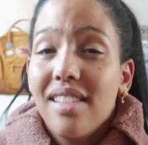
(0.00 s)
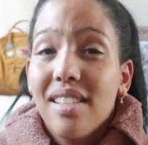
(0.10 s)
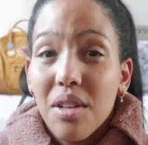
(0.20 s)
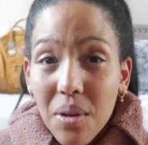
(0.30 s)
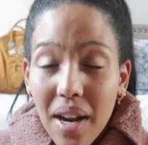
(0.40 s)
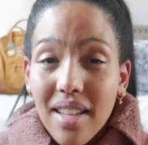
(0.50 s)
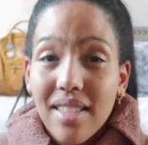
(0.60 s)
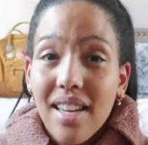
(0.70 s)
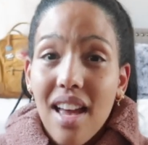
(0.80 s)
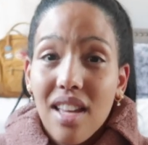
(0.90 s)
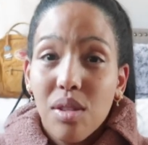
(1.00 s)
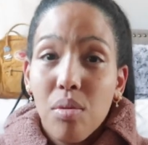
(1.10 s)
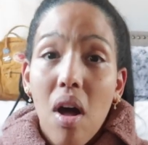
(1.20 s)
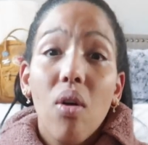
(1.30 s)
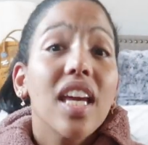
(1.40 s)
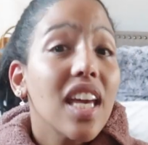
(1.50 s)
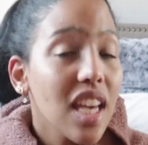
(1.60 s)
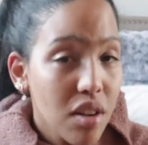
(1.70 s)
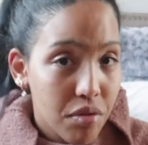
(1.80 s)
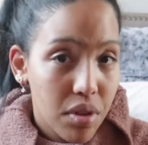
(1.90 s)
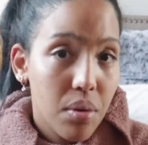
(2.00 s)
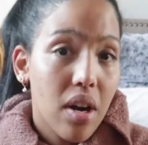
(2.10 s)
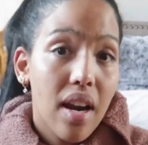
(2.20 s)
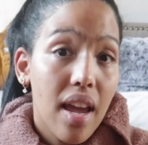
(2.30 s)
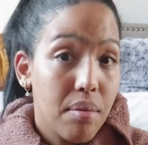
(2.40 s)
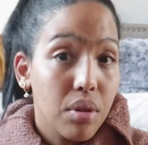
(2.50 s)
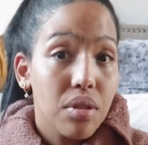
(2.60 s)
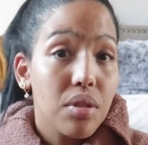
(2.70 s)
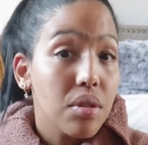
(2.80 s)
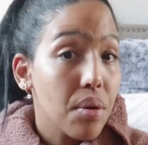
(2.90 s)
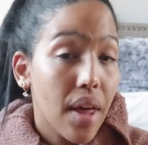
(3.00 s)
it's a good idea as well, if you are able to do